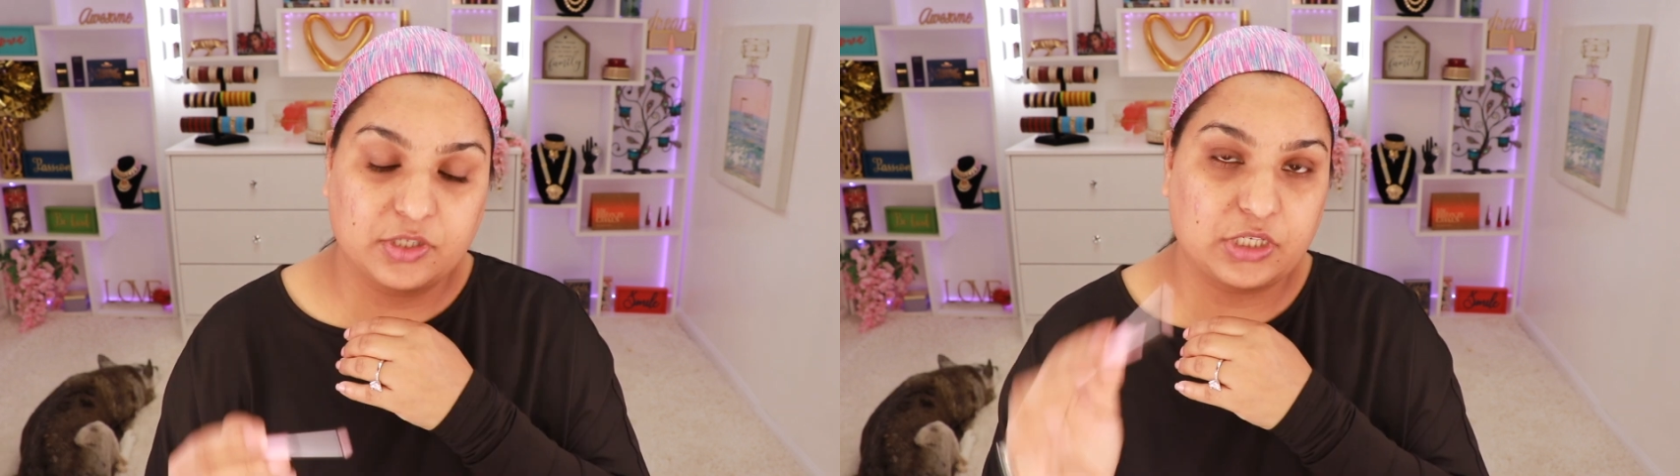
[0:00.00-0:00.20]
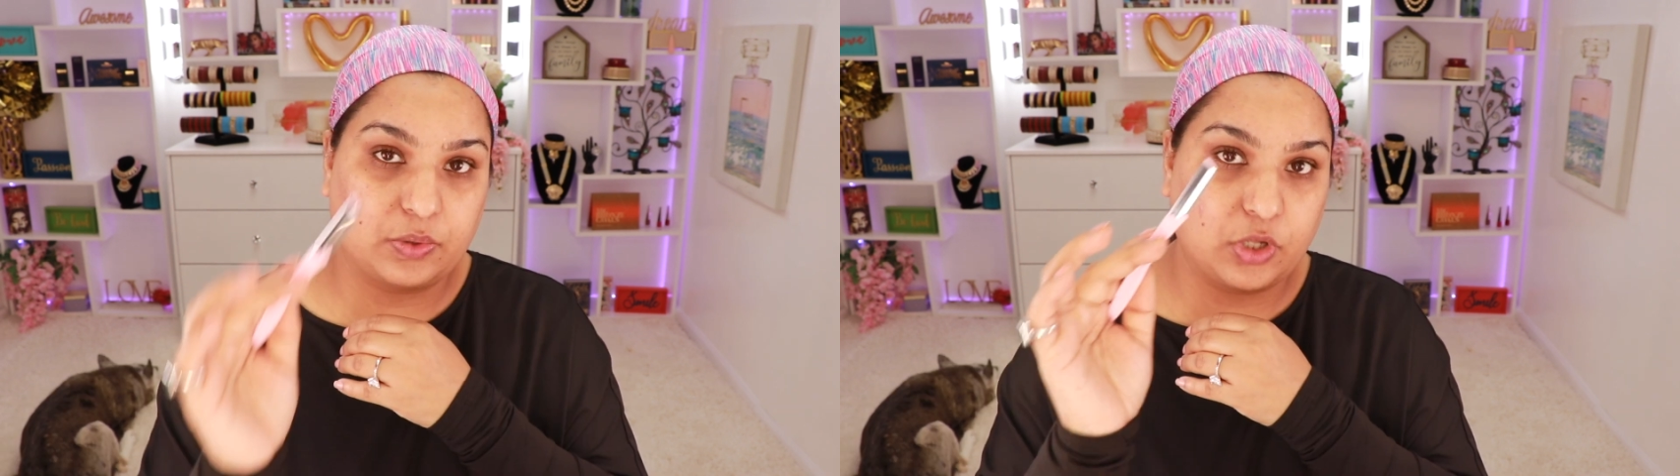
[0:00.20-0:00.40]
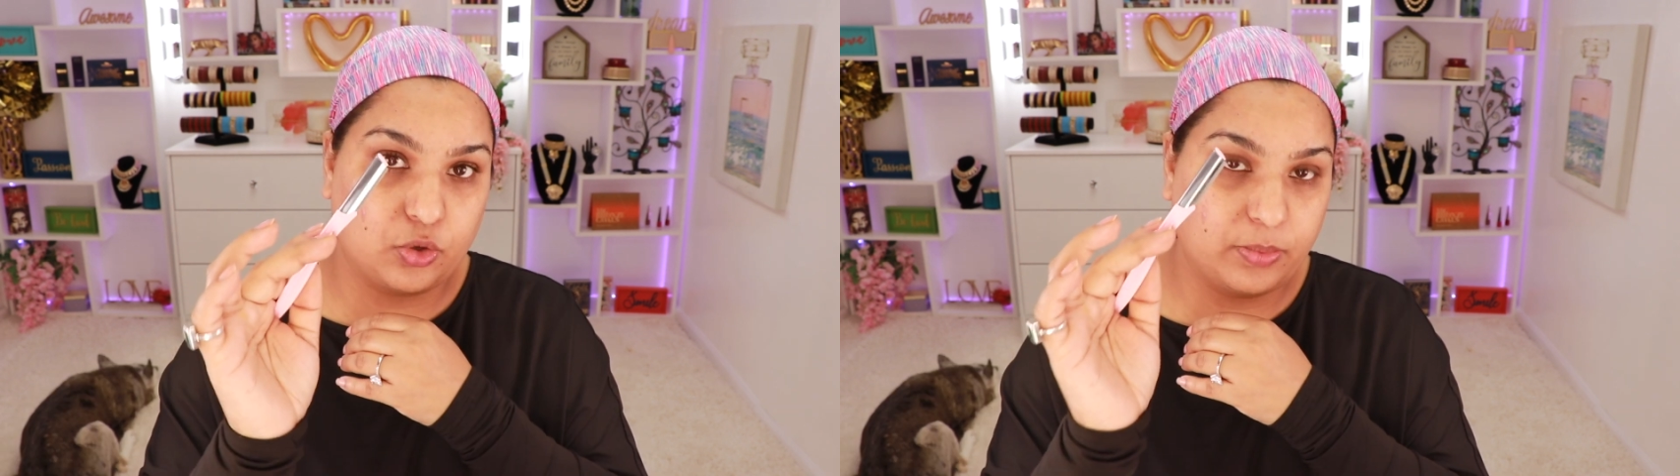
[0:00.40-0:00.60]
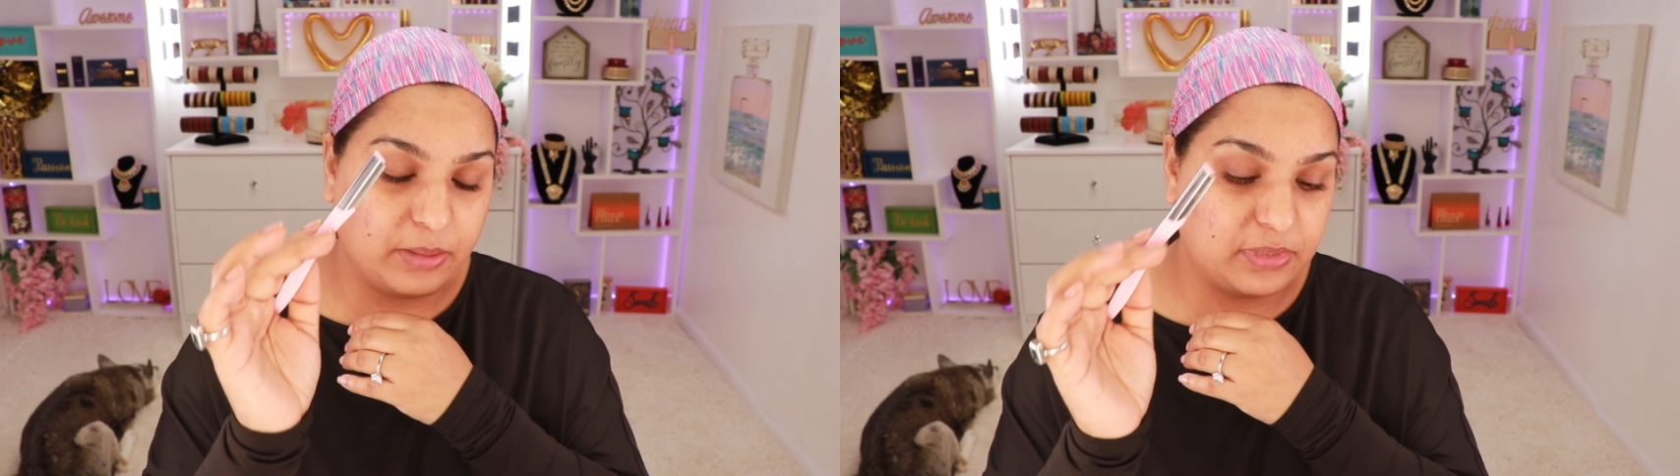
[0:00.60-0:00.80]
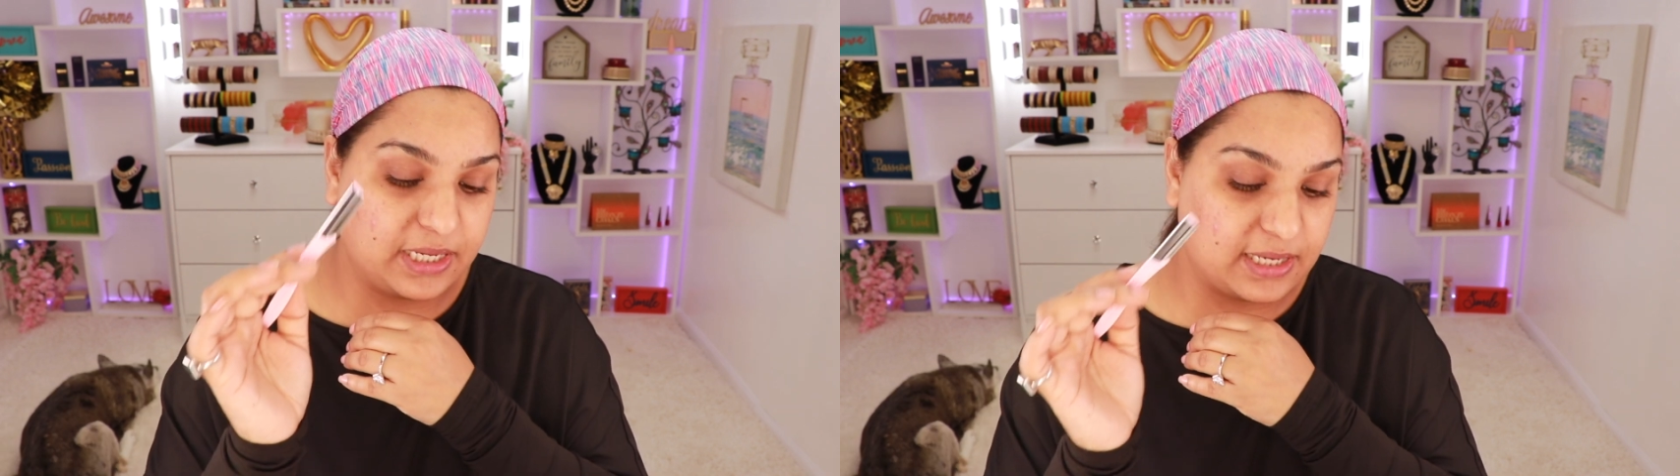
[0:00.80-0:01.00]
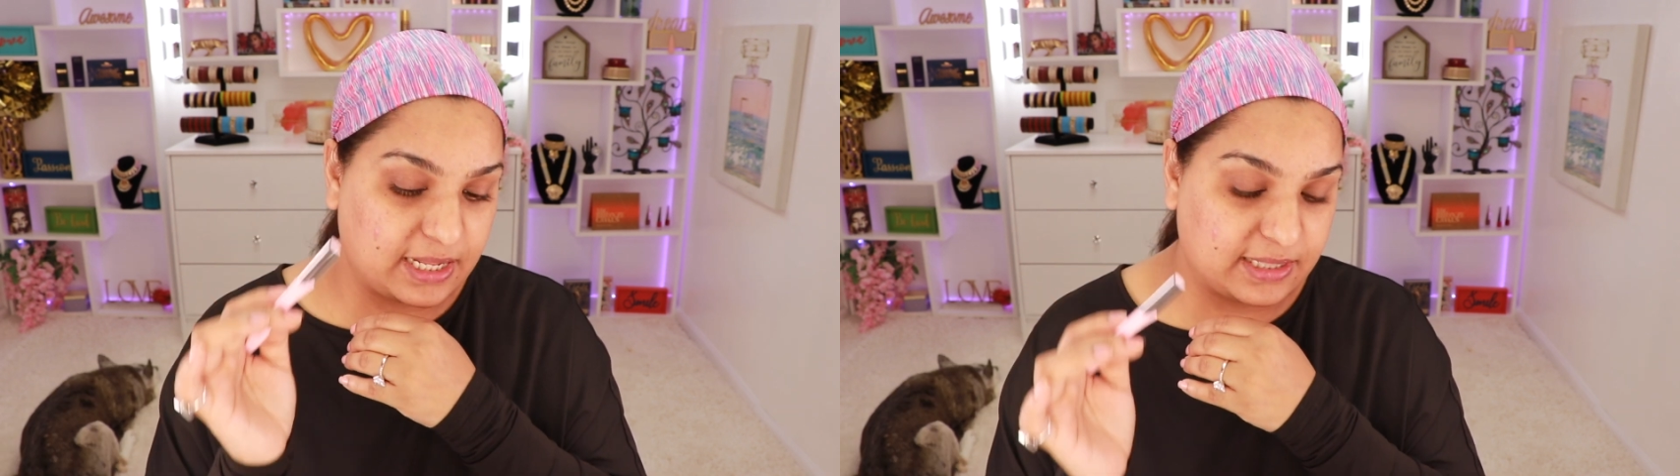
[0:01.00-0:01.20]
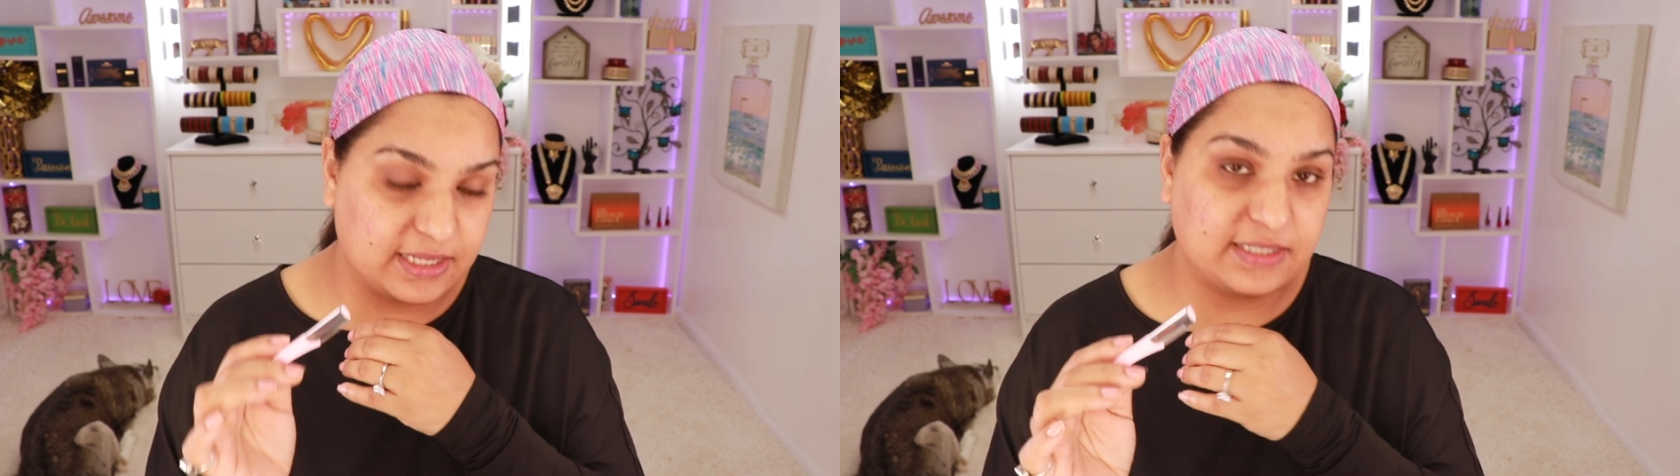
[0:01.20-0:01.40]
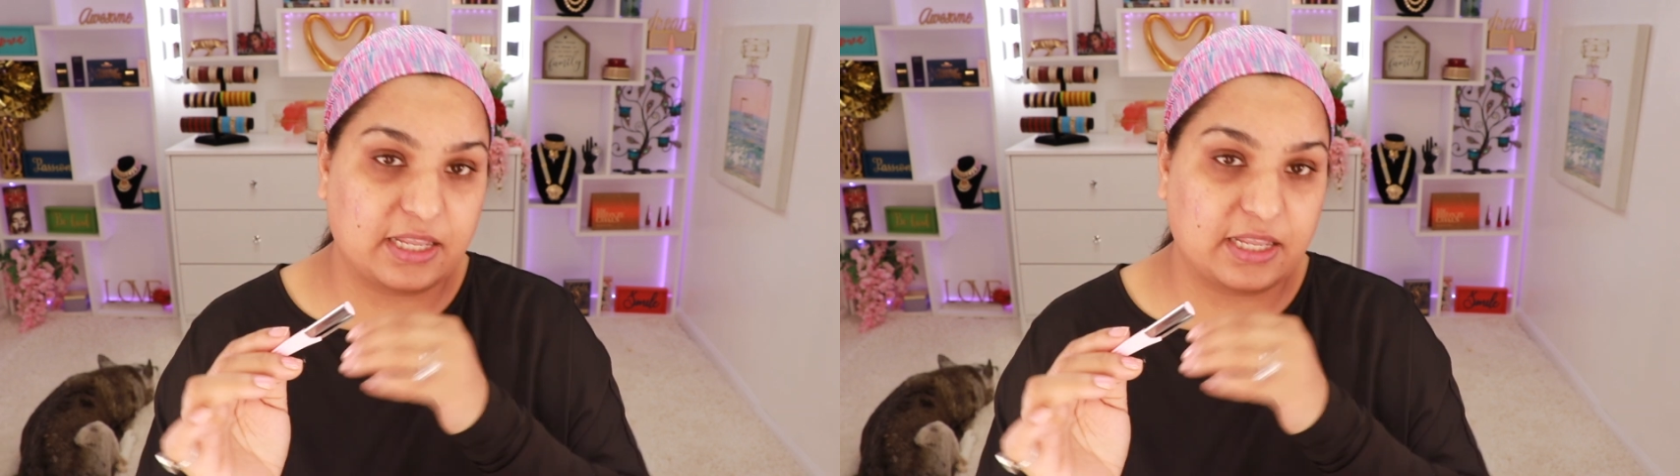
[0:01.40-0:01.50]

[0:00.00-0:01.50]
So hold my blade like this,